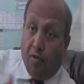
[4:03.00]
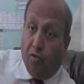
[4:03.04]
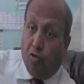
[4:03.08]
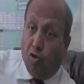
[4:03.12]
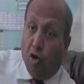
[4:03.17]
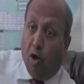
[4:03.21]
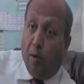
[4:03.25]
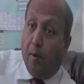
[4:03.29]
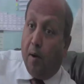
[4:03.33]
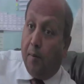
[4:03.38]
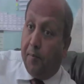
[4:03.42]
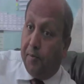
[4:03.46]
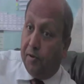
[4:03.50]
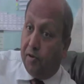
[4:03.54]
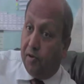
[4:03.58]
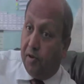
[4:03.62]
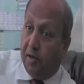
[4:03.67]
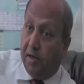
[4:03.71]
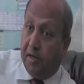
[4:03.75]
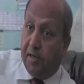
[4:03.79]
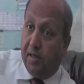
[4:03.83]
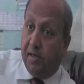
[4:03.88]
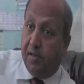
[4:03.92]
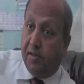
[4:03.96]
Job
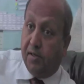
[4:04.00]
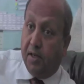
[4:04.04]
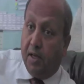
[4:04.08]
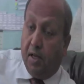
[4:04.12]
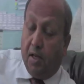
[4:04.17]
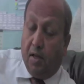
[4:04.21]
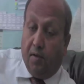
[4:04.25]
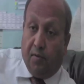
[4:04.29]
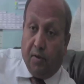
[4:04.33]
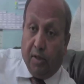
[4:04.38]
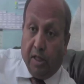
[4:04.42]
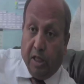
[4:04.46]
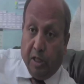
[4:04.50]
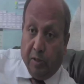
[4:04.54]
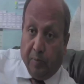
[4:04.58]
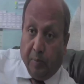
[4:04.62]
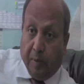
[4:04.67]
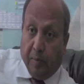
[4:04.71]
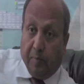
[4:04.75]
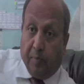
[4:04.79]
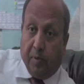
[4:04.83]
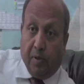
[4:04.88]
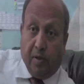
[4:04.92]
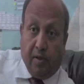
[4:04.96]
opportunities for these
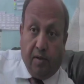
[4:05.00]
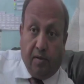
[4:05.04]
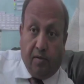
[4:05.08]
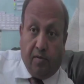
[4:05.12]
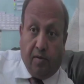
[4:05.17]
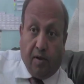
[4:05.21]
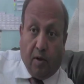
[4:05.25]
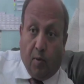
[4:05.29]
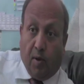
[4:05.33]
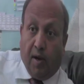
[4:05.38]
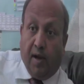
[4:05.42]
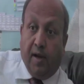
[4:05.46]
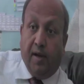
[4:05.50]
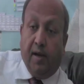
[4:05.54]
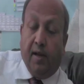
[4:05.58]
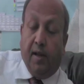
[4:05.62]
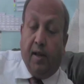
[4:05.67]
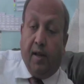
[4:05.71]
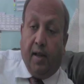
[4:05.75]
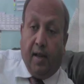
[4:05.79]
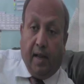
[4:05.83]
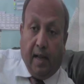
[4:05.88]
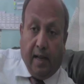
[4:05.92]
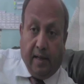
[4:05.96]
people is required,
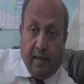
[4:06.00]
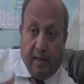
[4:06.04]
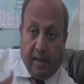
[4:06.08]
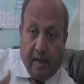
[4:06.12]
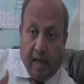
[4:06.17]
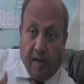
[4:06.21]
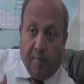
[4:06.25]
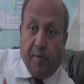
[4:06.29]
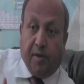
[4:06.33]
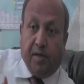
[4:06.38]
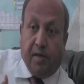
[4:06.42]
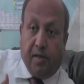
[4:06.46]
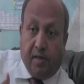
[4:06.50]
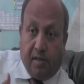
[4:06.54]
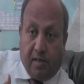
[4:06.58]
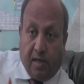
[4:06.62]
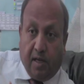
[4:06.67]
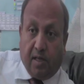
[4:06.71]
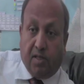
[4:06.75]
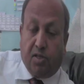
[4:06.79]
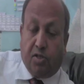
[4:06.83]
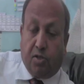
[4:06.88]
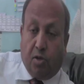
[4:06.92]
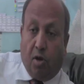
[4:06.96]
and the government
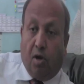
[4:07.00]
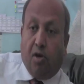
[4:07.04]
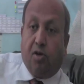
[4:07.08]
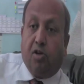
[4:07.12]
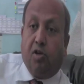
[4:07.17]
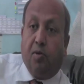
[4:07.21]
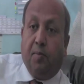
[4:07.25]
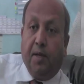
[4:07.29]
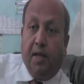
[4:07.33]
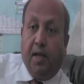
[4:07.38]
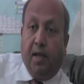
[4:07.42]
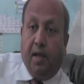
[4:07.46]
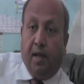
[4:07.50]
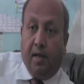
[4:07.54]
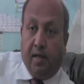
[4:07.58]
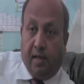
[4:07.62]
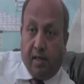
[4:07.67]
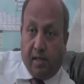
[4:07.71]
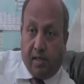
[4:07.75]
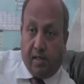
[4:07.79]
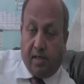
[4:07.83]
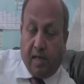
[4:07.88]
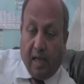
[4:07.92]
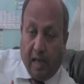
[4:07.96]
does talk to me and
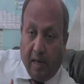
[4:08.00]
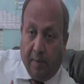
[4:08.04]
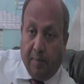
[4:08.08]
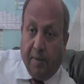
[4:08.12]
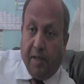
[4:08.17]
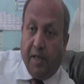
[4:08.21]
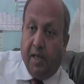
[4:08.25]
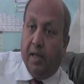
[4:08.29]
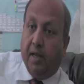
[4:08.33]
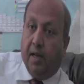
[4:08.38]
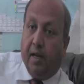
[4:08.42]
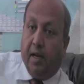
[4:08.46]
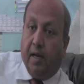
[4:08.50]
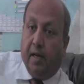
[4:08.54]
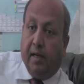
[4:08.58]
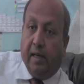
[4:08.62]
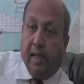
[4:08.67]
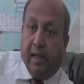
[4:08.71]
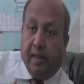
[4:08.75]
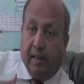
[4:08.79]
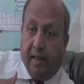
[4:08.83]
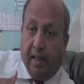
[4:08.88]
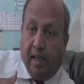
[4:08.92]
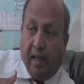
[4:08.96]
does tell me
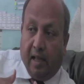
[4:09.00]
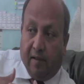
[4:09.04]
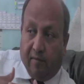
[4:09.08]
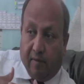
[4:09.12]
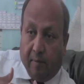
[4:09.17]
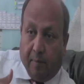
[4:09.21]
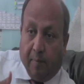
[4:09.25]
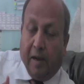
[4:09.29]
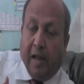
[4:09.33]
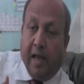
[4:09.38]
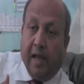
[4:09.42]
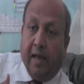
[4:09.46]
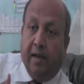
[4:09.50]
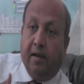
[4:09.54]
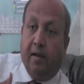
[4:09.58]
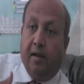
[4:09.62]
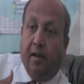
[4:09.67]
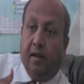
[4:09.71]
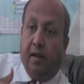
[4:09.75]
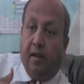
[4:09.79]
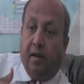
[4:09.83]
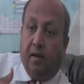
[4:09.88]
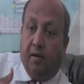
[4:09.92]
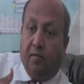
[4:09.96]
that they have a
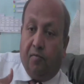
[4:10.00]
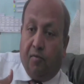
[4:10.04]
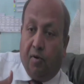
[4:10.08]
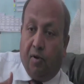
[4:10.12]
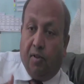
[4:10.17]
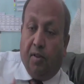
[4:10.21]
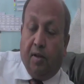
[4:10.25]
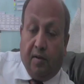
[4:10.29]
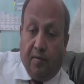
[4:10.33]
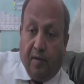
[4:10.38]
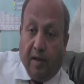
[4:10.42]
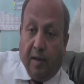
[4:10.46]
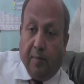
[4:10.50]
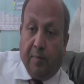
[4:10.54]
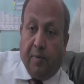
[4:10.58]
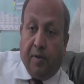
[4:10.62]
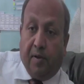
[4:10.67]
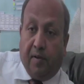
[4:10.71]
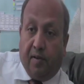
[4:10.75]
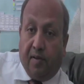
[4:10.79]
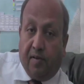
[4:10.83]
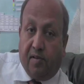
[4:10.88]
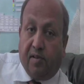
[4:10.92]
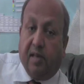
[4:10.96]
plan for the
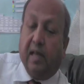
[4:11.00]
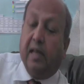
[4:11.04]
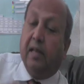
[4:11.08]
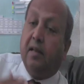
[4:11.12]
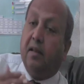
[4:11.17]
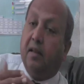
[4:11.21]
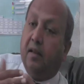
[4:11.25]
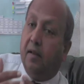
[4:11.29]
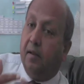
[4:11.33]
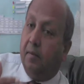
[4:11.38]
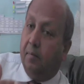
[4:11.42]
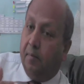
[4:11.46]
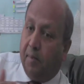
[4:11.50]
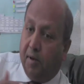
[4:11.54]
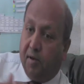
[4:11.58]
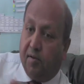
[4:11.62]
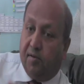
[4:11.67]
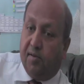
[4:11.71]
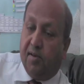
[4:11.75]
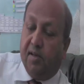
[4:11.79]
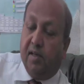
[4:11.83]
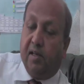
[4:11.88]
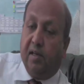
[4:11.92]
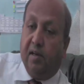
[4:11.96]
development of the state,
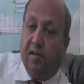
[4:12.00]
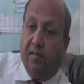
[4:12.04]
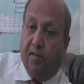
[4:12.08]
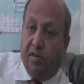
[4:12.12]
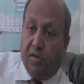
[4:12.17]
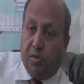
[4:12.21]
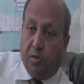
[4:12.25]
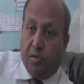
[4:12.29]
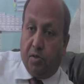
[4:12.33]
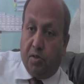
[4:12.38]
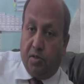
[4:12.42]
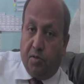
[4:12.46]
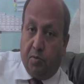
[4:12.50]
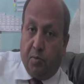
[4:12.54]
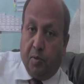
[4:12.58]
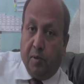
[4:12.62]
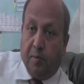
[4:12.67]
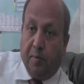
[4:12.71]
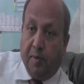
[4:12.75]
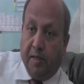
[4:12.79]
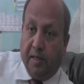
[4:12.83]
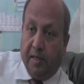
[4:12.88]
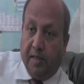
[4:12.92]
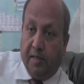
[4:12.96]
but certainly resources
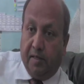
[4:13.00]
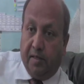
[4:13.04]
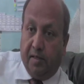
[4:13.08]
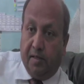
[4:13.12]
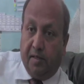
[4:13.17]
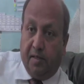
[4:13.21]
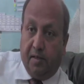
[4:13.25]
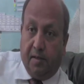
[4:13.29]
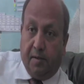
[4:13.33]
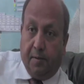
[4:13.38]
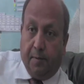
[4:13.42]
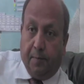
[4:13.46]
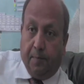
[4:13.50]
will be needed.